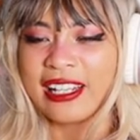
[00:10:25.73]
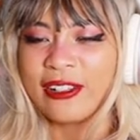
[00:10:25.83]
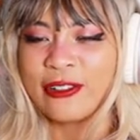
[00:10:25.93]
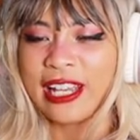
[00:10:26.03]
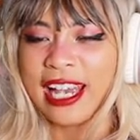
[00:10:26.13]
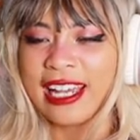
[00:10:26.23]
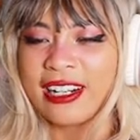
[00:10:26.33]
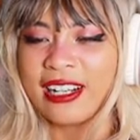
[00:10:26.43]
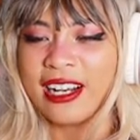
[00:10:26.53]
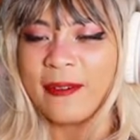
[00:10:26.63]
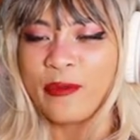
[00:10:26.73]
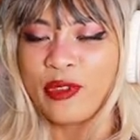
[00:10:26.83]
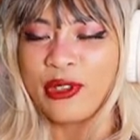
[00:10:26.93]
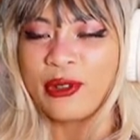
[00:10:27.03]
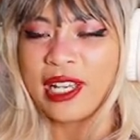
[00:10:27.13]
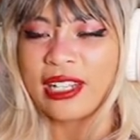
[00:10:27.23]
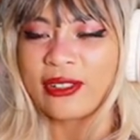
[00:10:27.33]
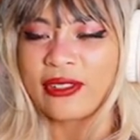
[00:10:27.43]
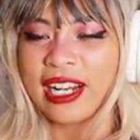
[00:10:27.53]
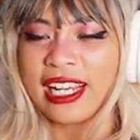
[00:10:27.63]
You get
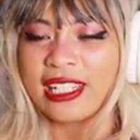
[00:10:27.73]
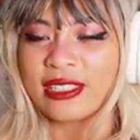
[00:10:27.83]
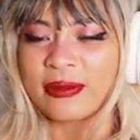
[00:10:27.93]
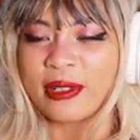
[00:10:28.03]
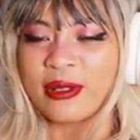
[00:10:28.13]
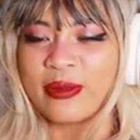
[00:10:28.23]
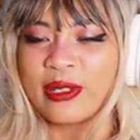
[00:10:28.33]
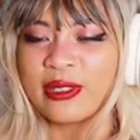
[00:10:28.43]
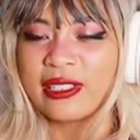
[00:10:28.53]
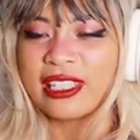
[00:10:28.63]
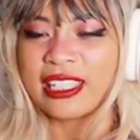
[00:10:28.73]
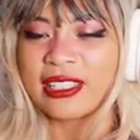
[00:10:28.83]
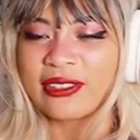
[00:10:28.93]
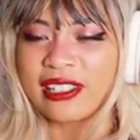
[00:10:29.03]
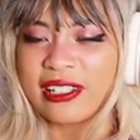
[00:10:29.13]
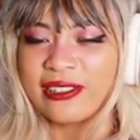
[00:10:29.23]
a raise, Muumuu. That's what